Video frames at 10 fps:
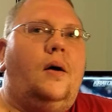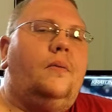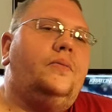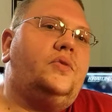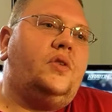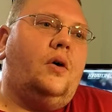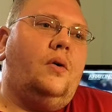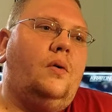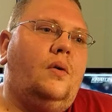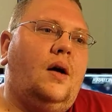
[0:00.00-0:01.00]

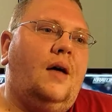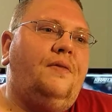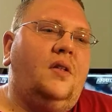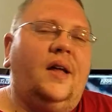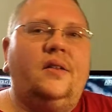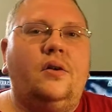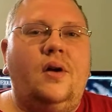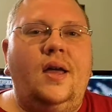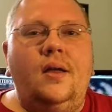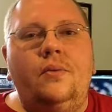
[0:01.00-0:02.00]
So I feel like the
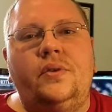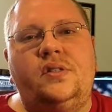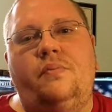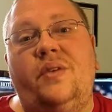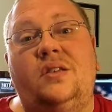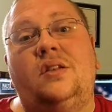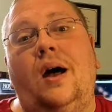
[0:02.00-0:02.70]
Kraton was the best